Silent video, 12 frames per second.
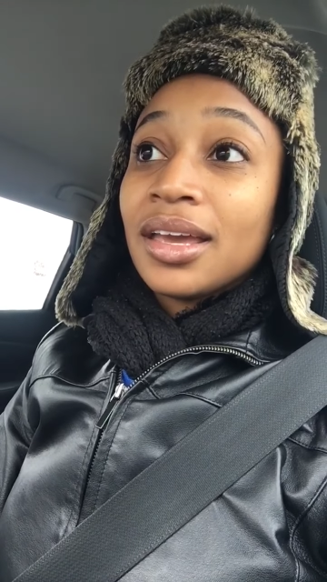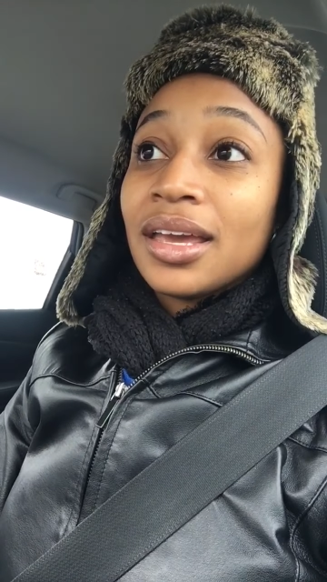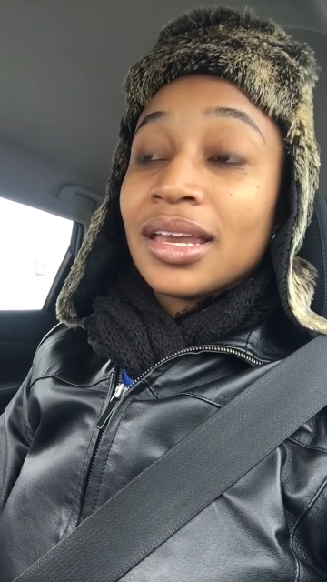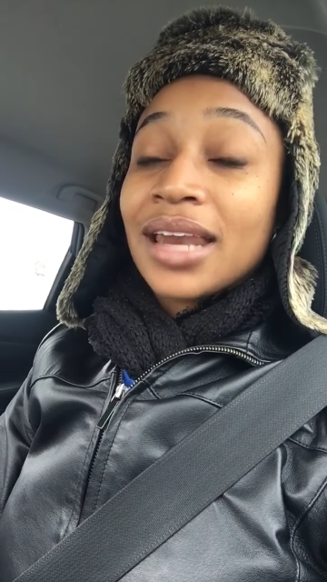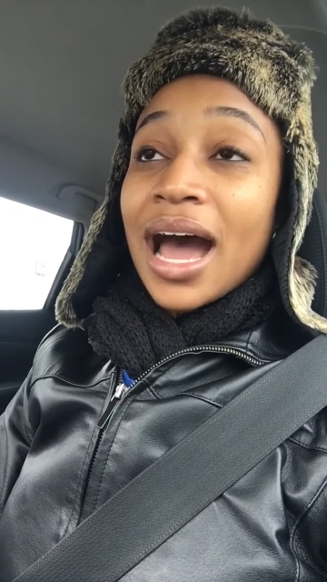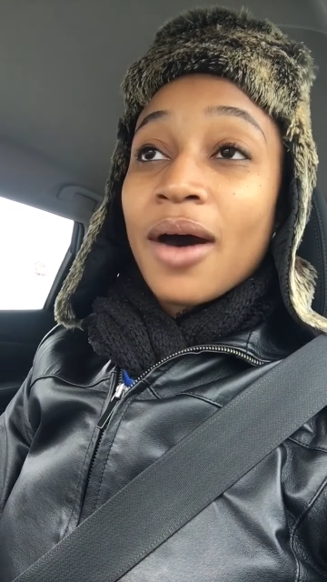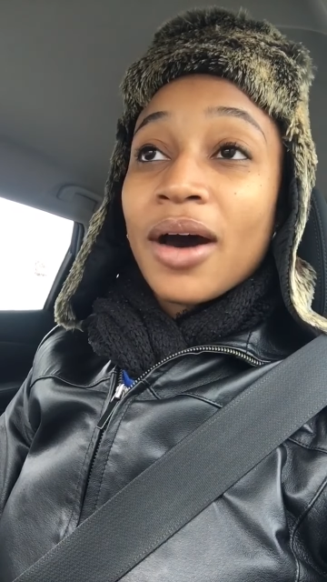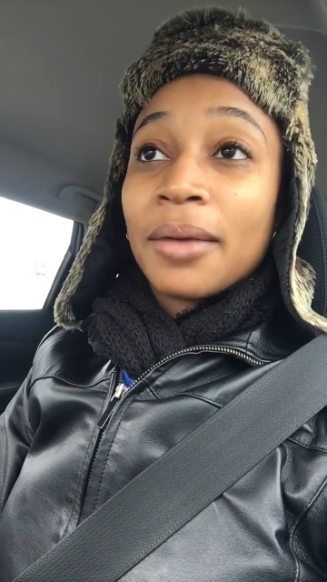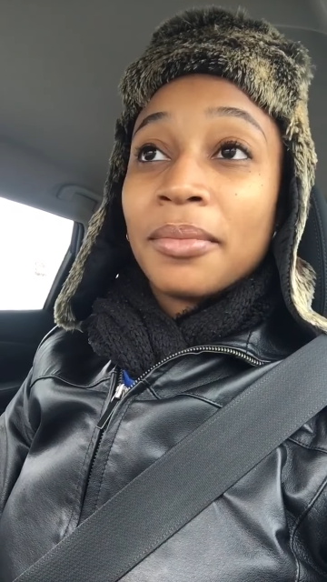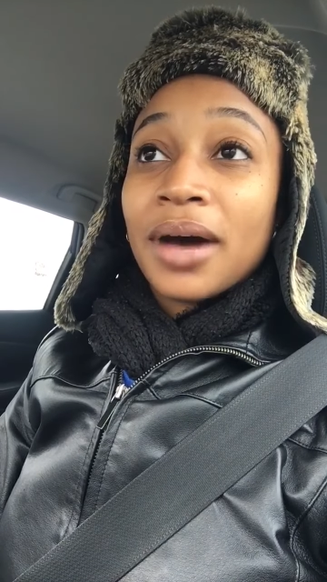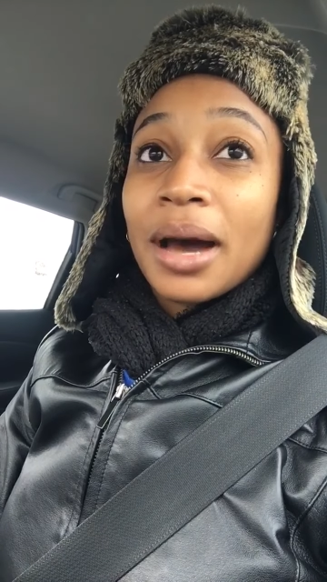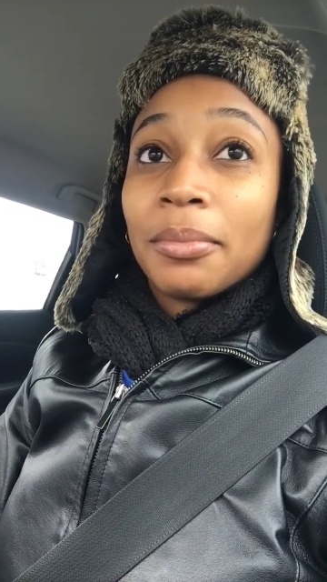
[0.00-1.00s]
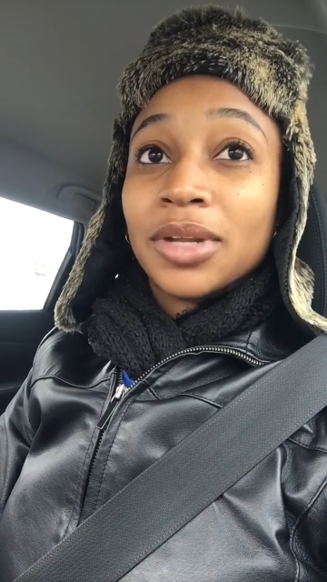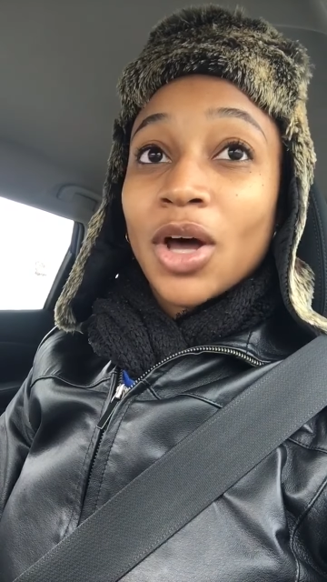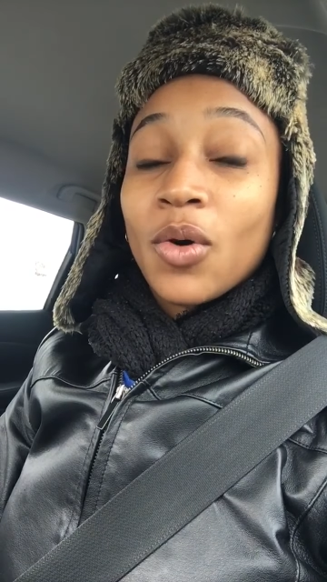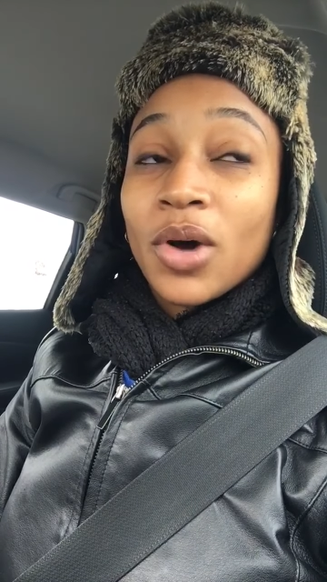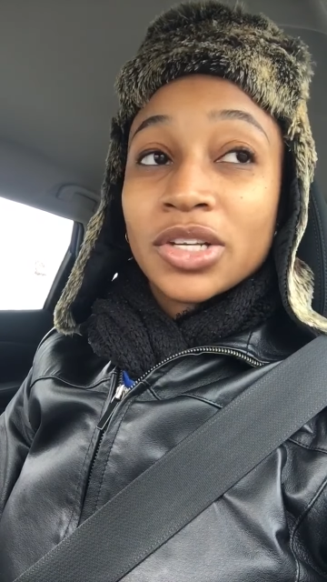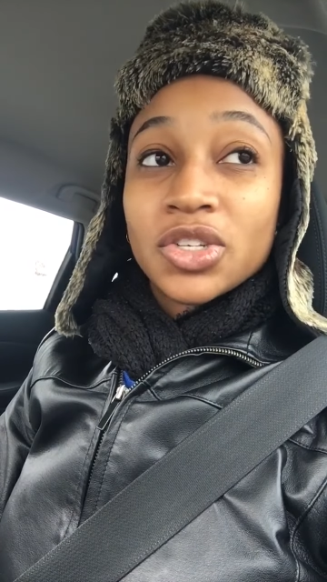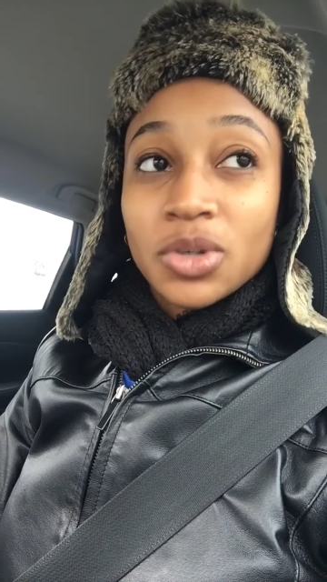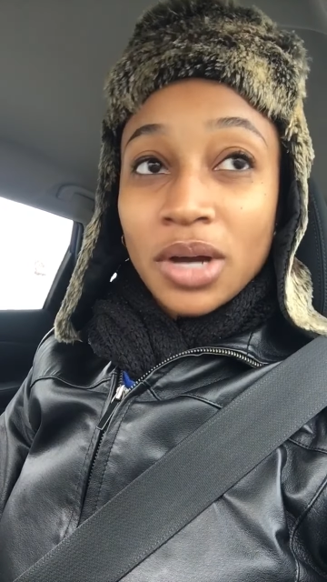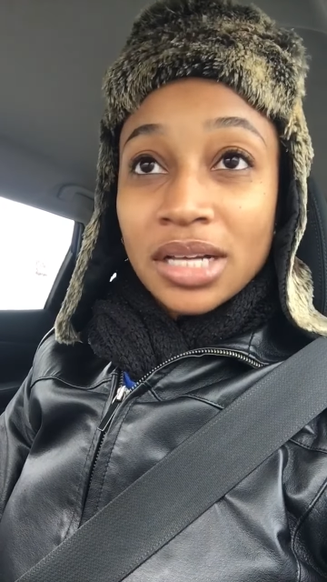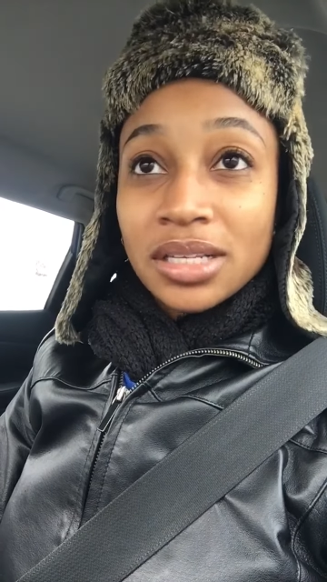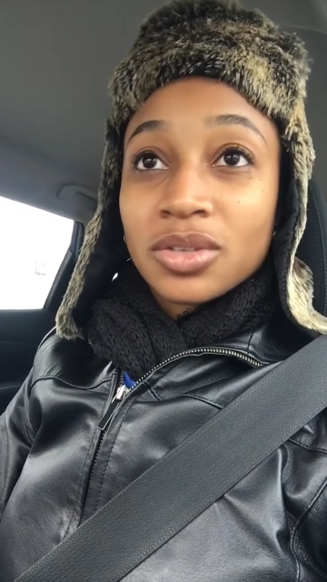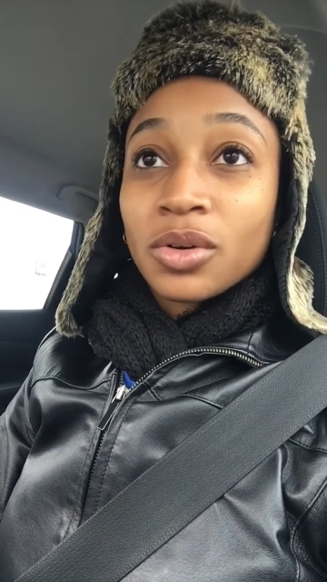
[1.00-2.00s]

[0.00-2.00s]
and now I'm low on trust.